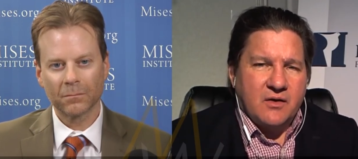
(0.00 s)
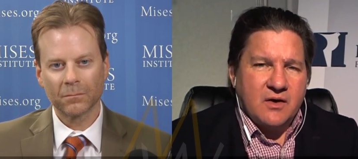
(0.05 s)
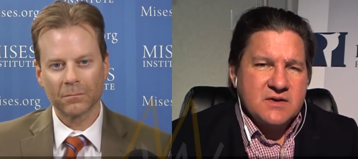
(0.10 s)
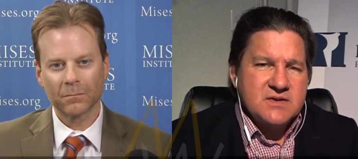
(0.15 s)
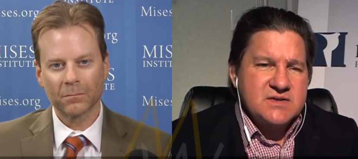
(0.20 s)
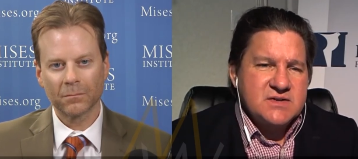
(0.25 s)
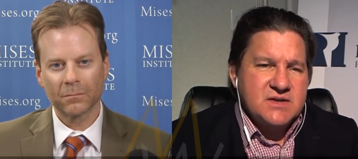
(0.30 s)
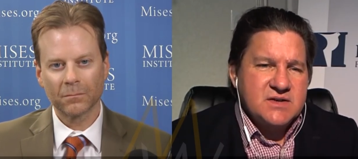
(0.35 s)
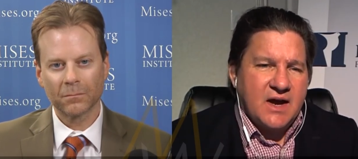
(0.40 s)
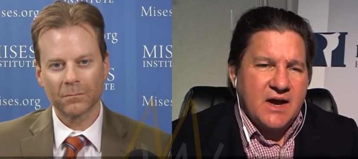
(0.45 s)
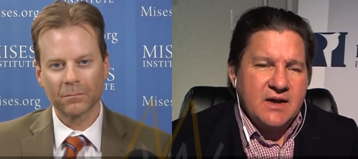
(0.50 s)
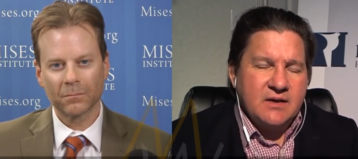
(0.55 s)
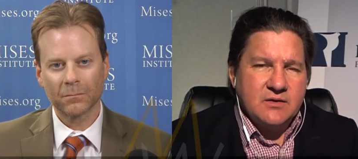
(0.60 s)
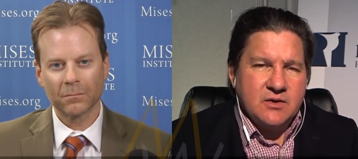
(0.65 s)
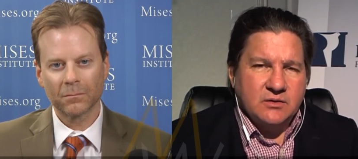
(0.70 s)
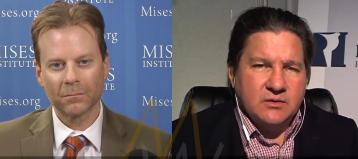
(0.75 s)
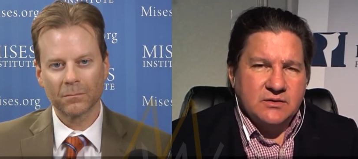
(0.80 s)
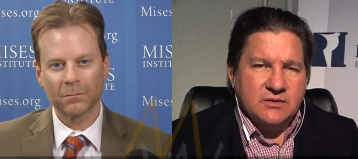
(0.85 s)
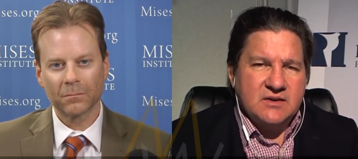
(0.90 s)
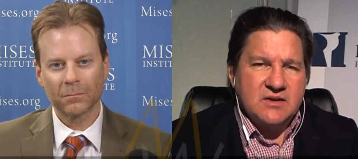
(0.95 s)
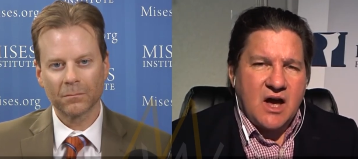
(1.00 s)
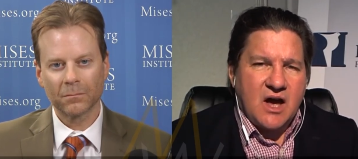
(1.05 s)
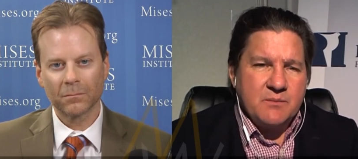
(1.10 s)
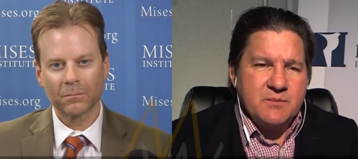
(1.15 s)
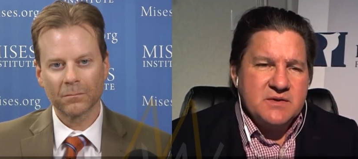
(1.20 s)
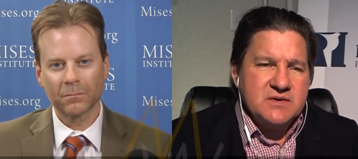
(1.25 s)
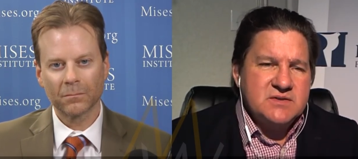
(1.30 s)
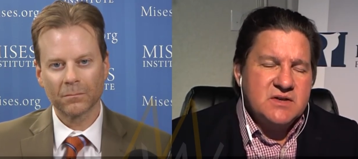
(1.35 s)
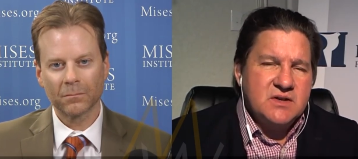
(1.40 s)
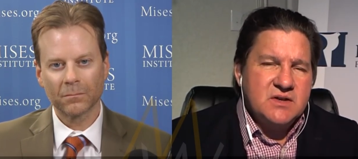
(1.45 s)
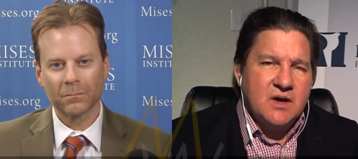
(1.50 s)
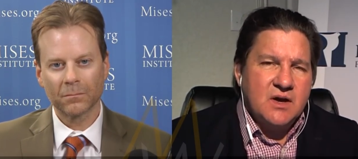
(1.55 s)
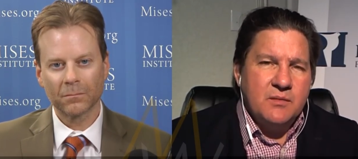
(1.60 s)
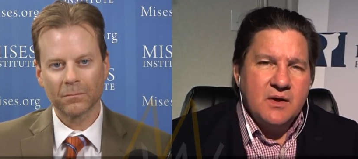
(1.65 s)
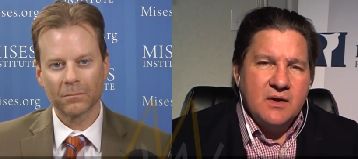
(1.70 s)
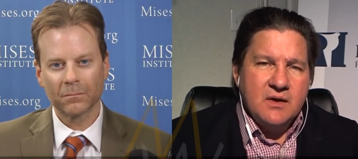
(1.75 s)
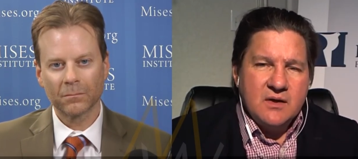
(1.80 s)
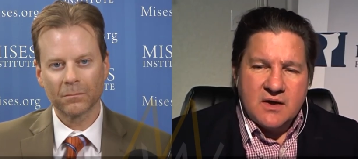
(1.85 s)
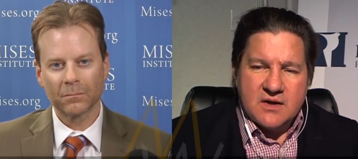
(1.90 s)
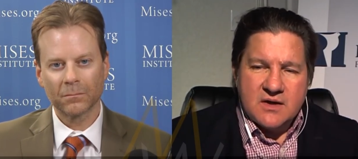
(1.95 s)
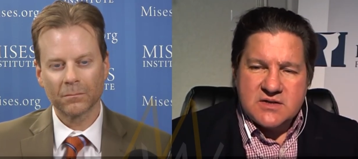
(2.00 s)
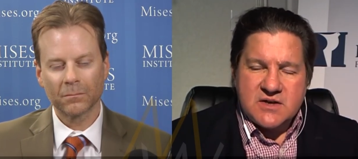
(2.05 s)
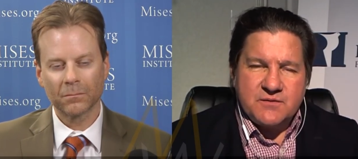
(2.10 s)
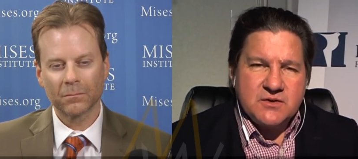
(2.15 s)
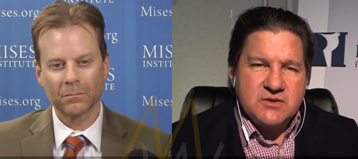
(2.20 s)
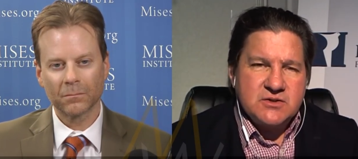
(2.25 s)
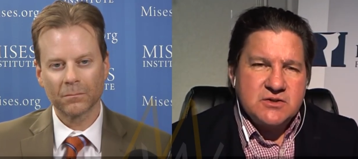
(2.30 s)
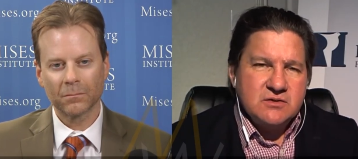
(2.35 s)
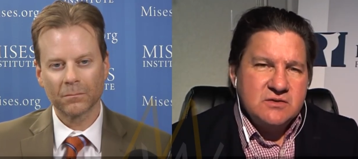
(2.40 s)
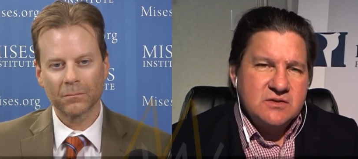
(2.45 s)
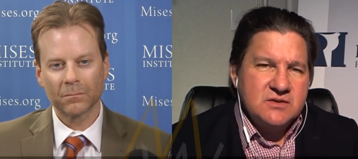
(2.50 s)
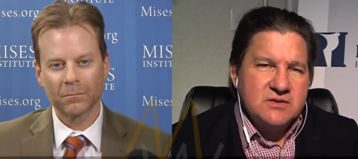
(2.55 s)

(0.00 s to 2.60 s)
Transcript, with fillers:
Speaker 1: sight. The only time you see them is if you turn